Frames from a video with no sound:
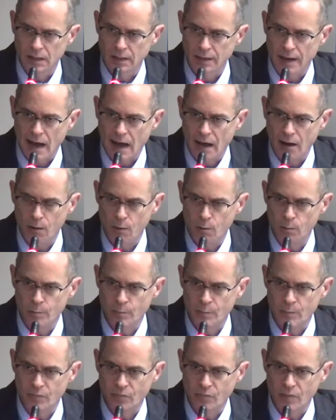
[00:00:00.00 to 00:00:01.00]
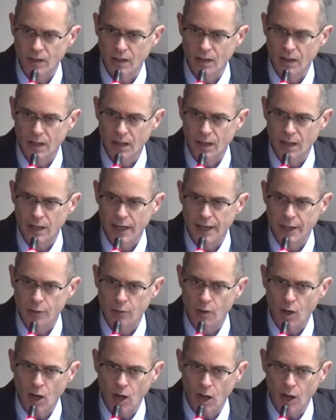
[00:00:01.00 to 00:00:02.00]
Now,
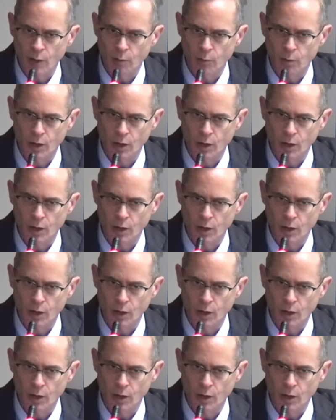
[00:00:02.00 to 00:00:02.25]
later on,